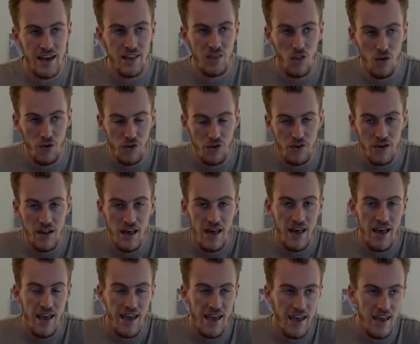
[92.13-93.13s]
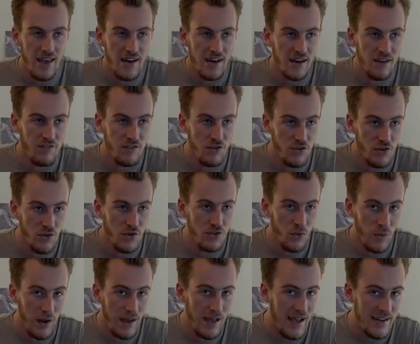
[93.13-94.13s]
and learn. And if you do it
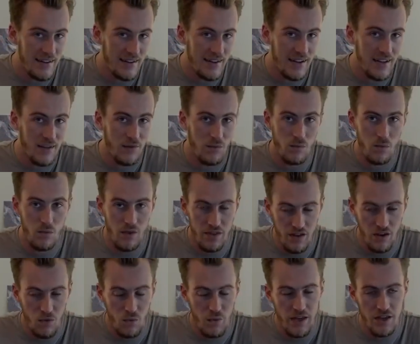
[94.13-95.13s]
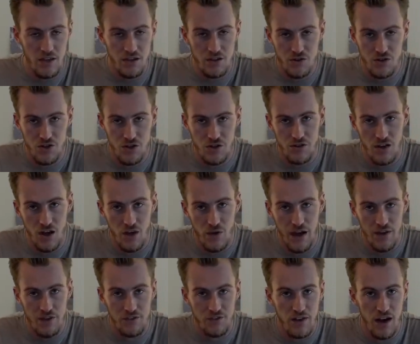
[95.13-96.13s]
the way I did it, within a week you should know
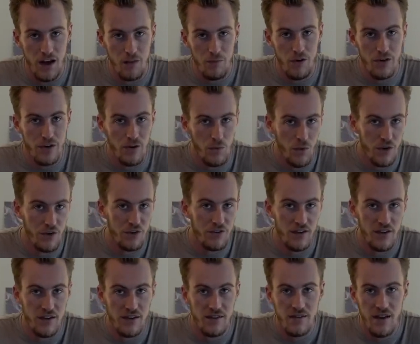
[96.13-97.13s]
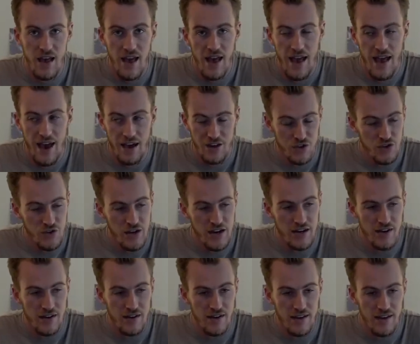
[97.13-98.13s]
how the stock market works and how to
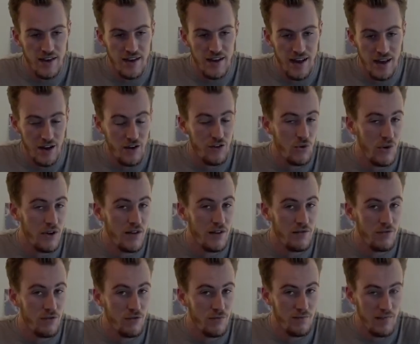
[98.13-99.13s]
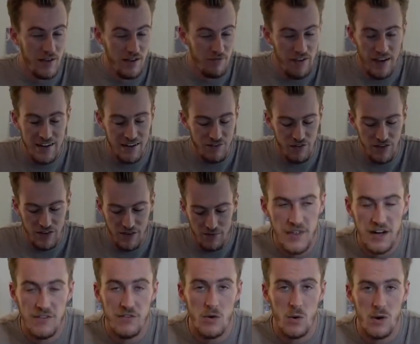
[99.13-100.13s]
trade and how to do it effectively.
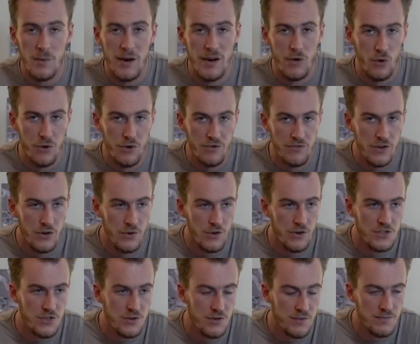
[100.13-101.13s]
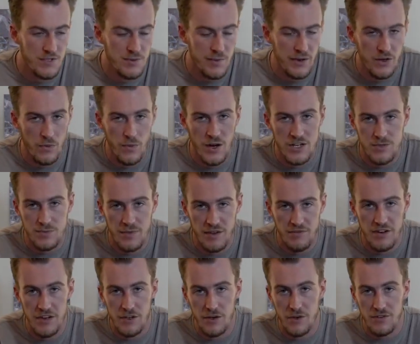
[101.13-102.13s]
And if you're one of my older viewers or somebody who watches my
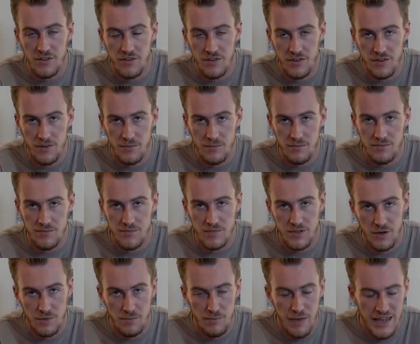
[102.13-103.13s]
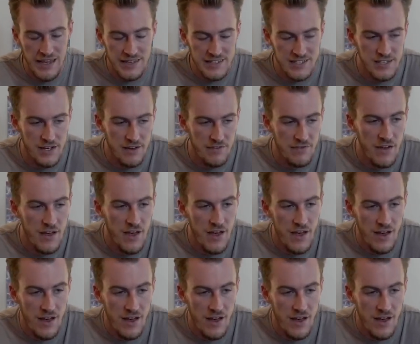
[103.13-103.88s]
videos because of making stuff,